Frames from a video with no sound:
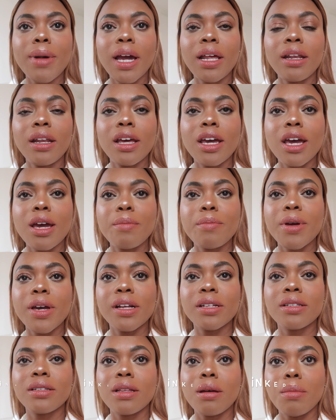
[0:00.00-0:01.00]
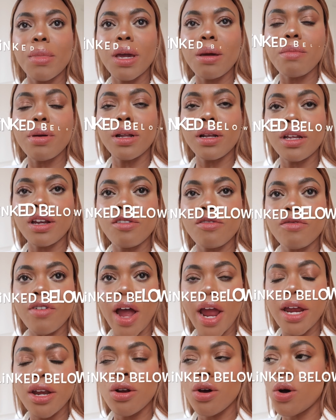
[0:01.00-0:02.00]
my lip, it's the Maybelline
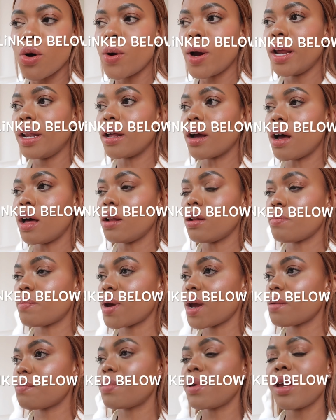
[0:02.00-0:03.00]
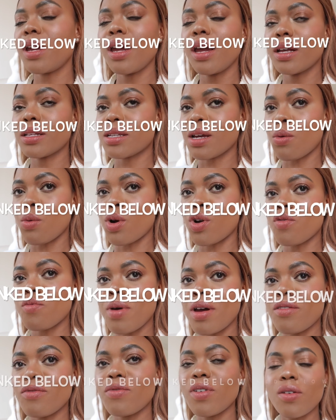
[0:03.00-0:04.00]
Vinyl in the color Peppy. It's like one of
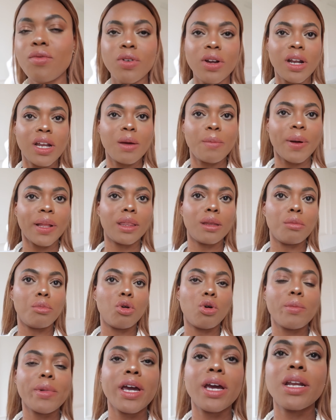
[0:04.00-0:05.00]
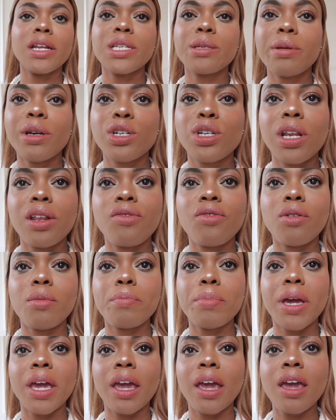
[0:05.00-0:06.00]
my favorite lip at the moment, especially for
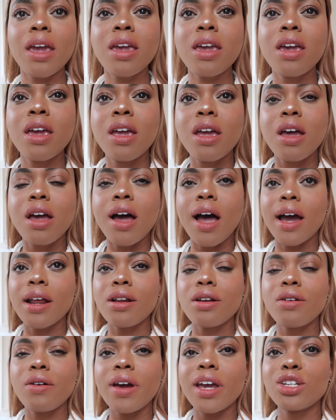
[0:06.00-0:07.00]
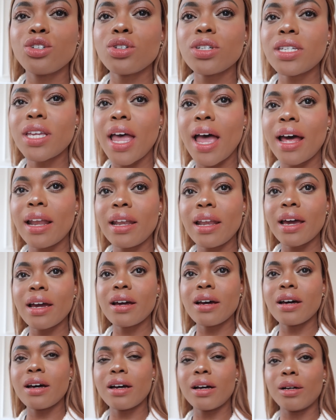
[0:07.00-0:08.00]
pink. I don't know, it just had like
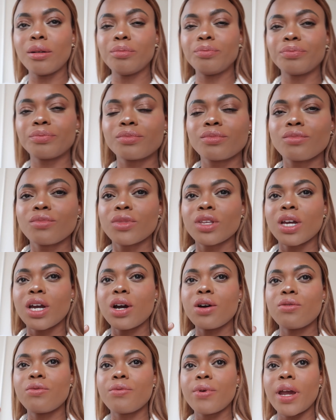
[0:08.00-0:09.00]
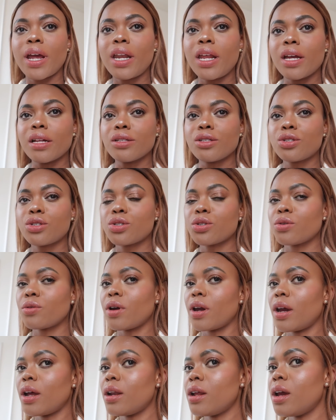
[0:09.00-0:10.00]
a radiance to
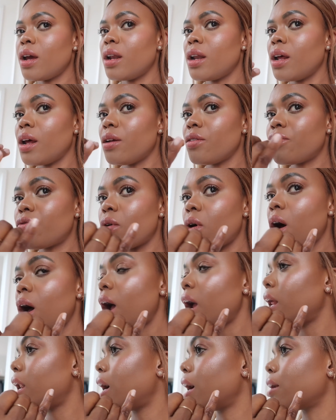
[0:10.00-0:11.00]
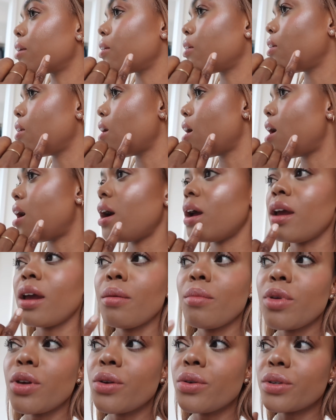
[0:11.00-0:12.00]
it. And then for highlighter, I
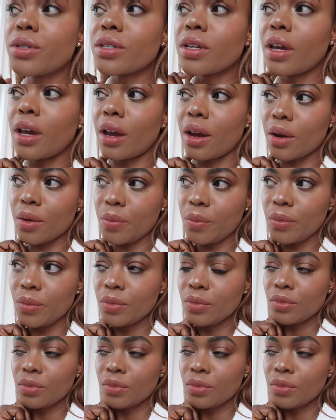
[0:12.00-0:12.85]
am using